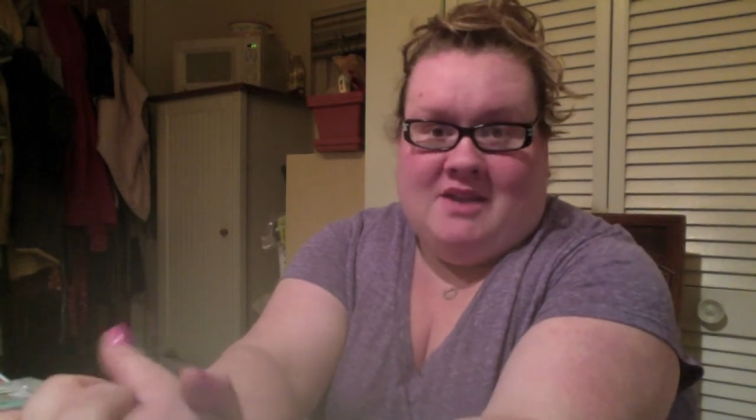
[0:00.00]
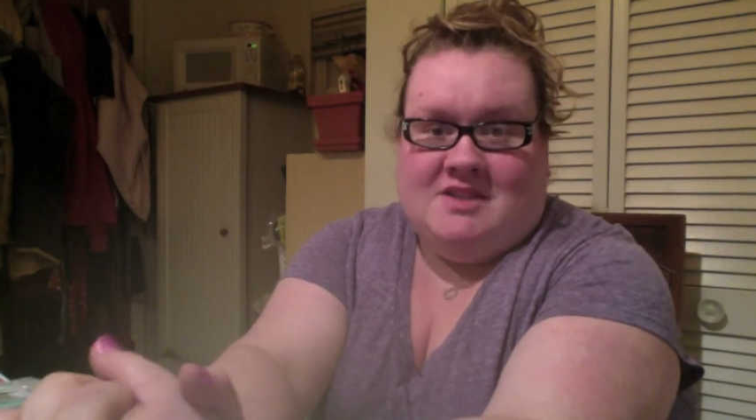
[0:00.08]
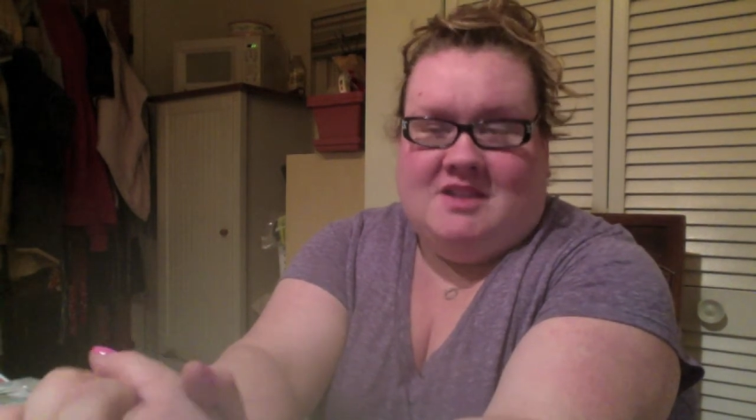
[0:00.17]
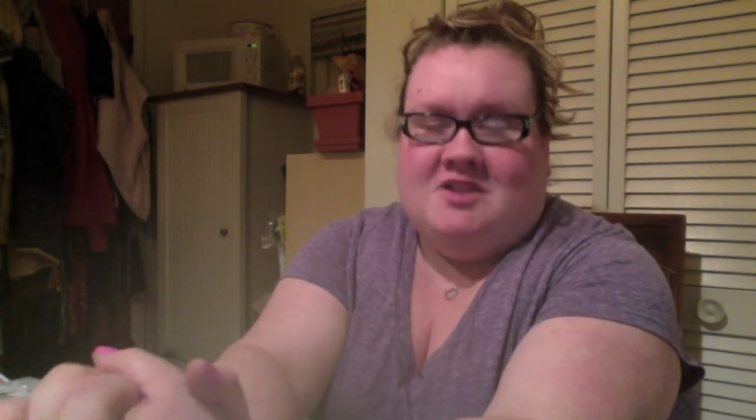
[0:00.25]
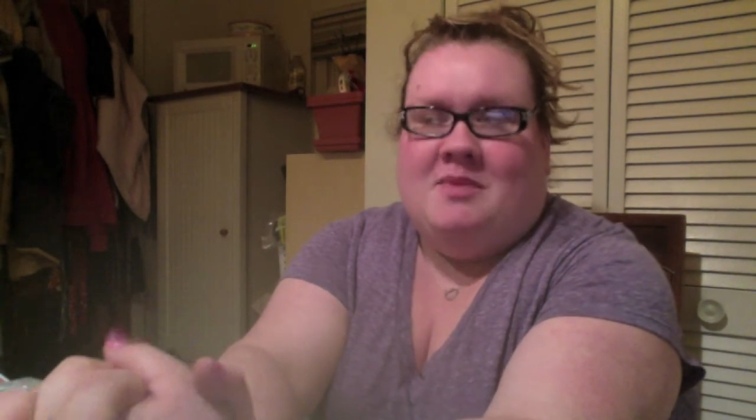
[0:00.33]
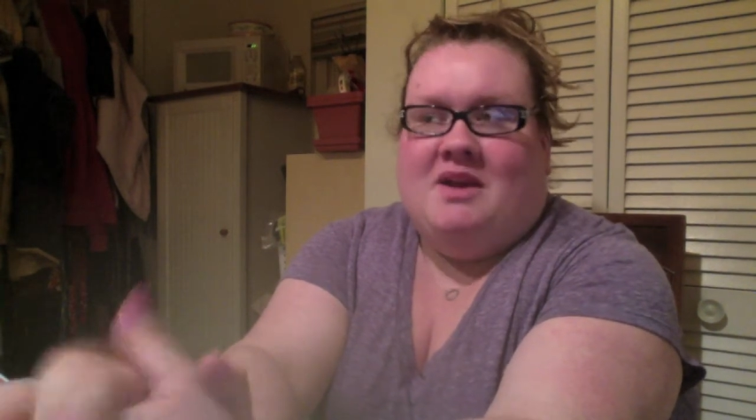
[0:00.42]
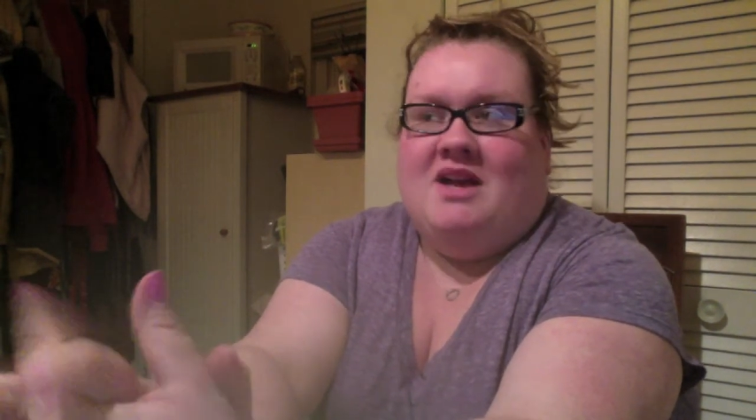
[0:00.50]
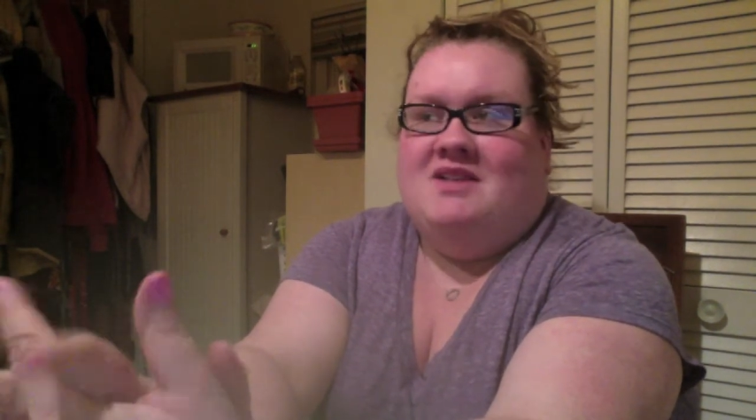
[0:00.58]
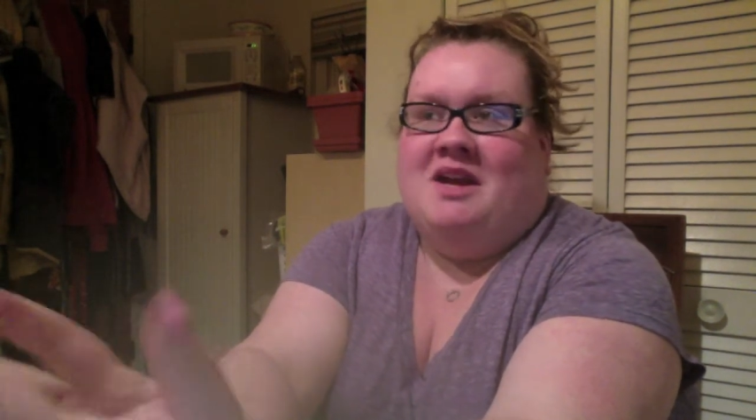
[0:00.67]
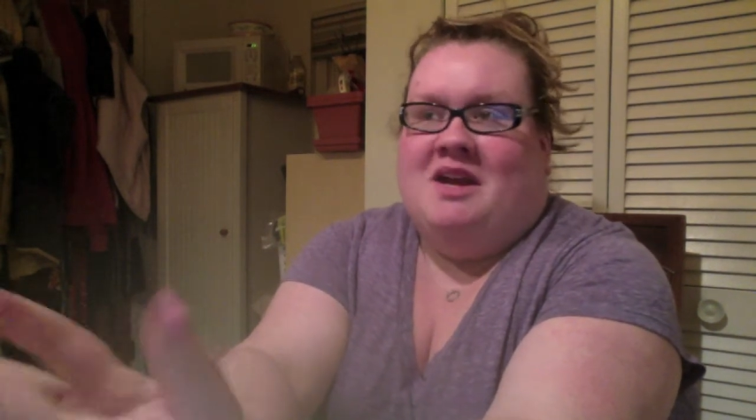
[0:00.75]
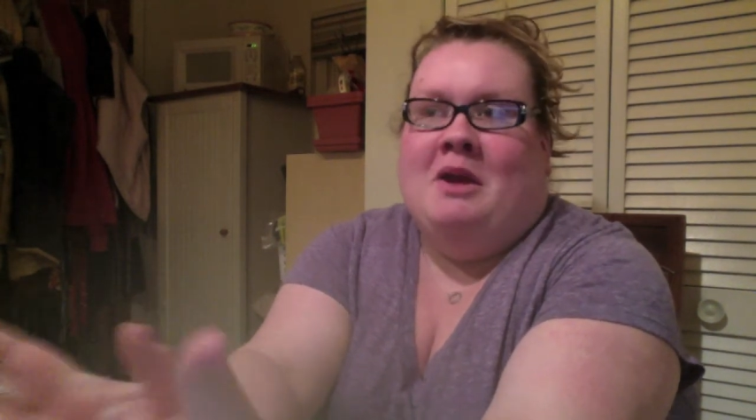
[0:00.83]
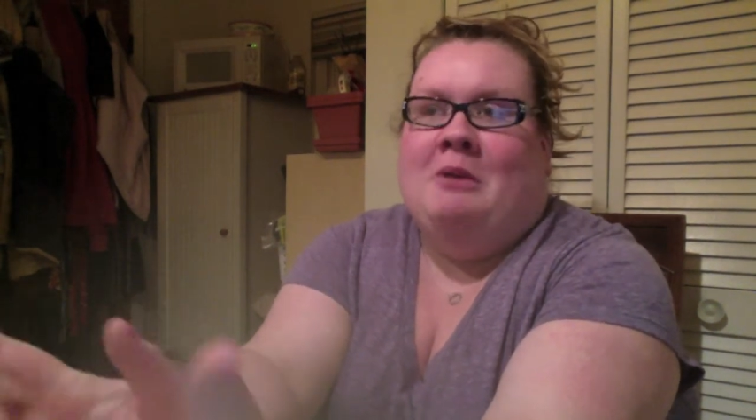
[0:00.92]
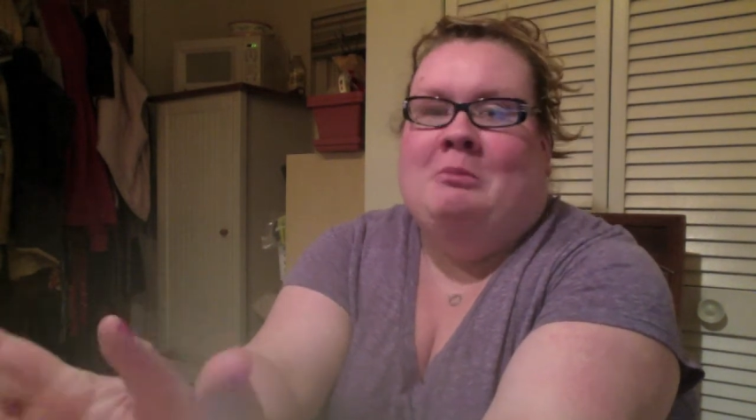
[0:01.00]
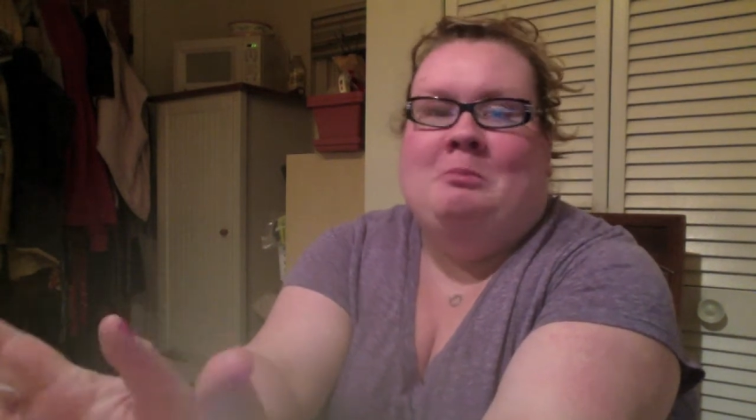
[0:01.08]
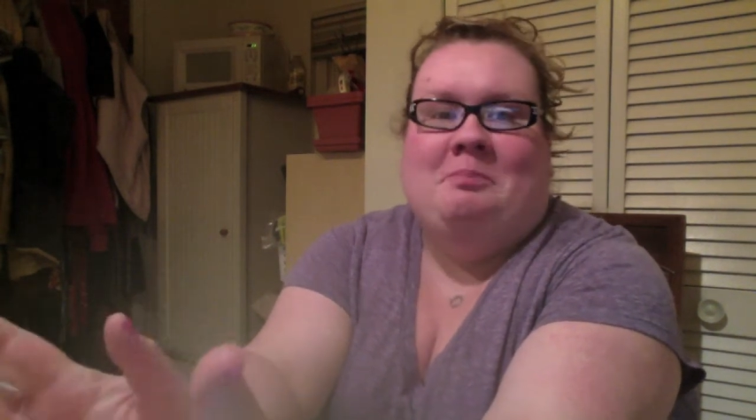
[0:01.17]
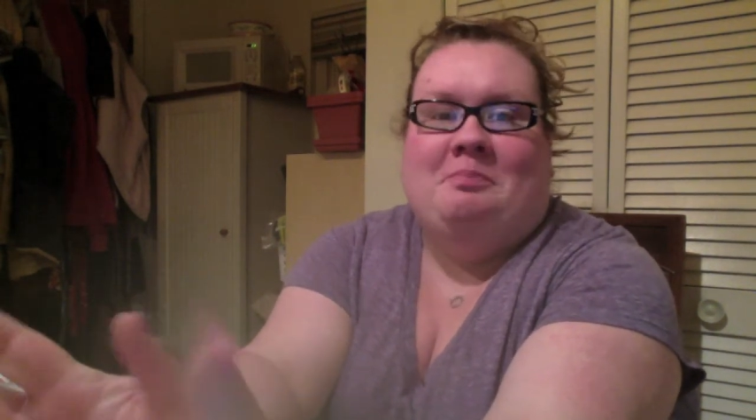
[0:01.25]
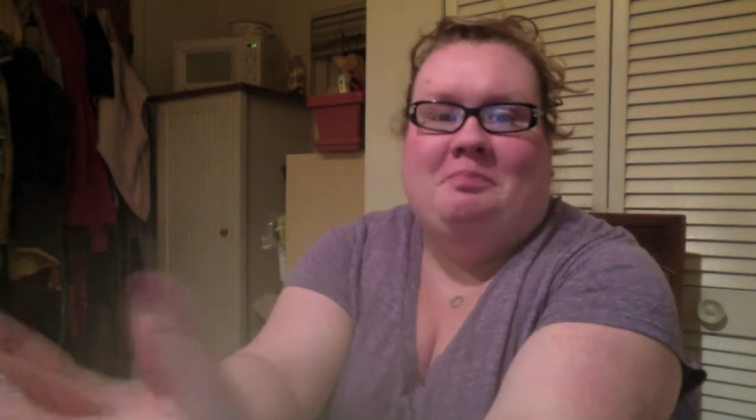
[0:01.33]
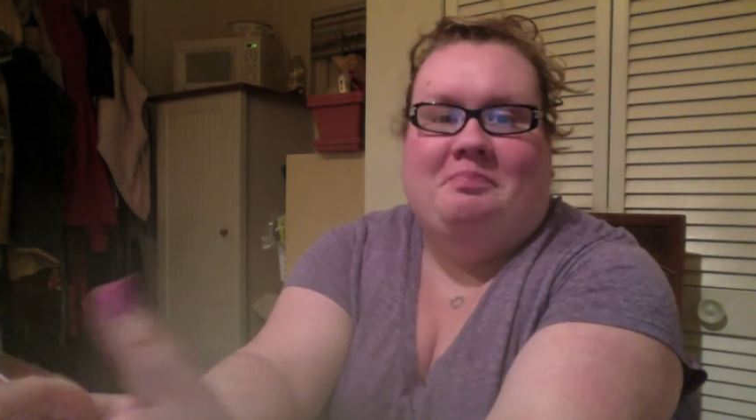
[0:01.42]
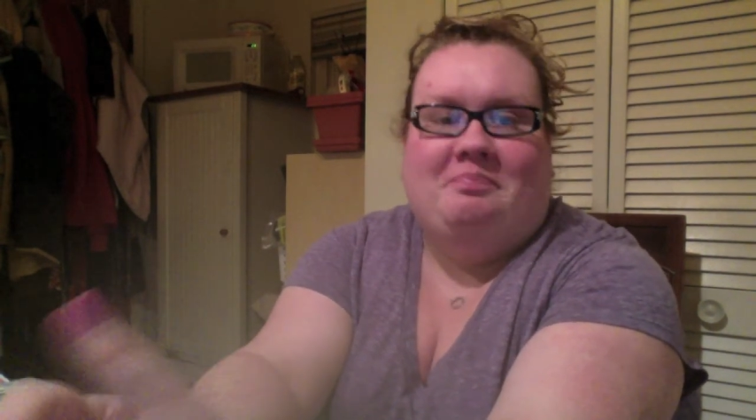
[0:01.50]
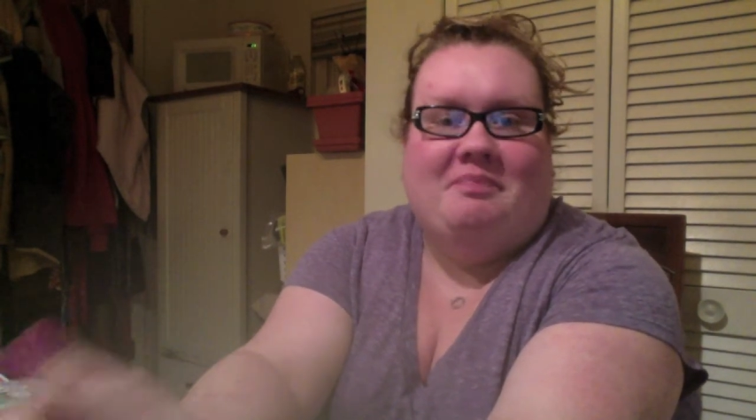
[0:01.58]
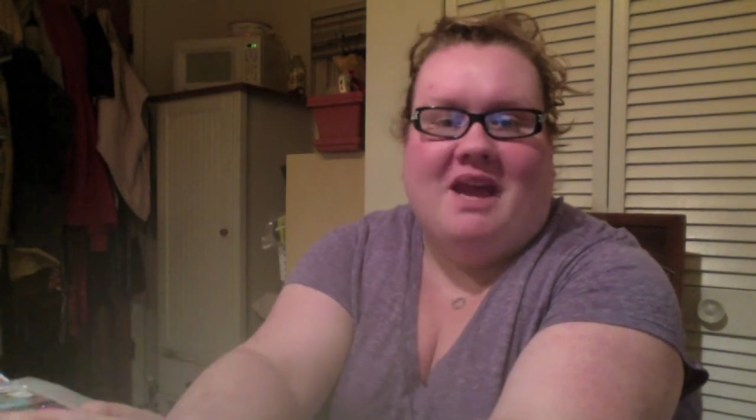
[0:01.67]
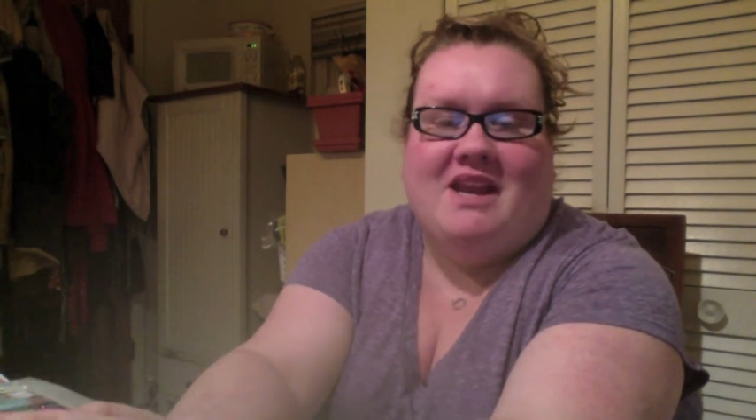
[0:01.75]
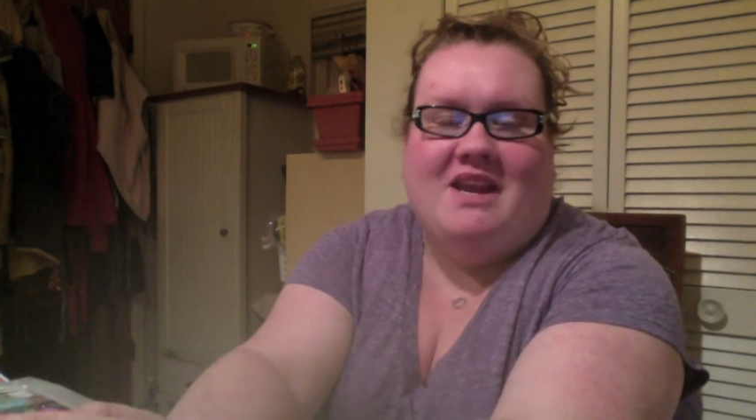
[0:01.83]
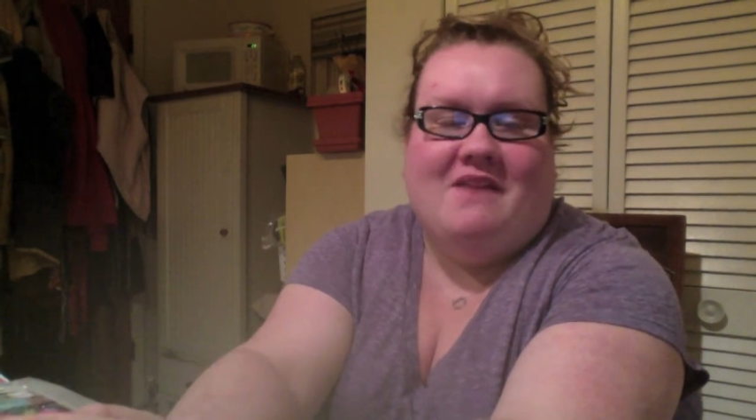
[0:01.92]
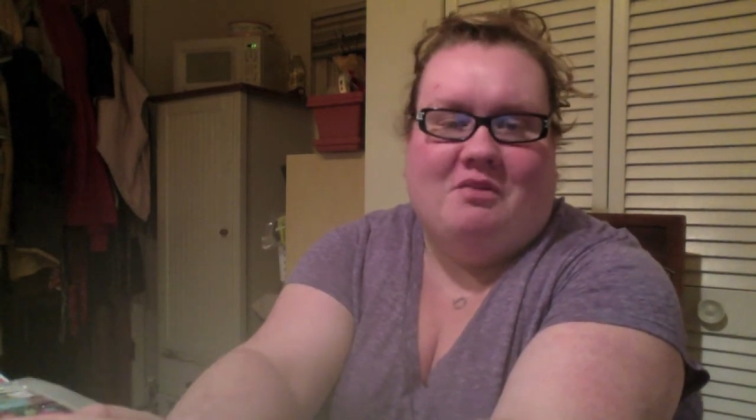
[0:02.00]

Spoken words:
That's because I had never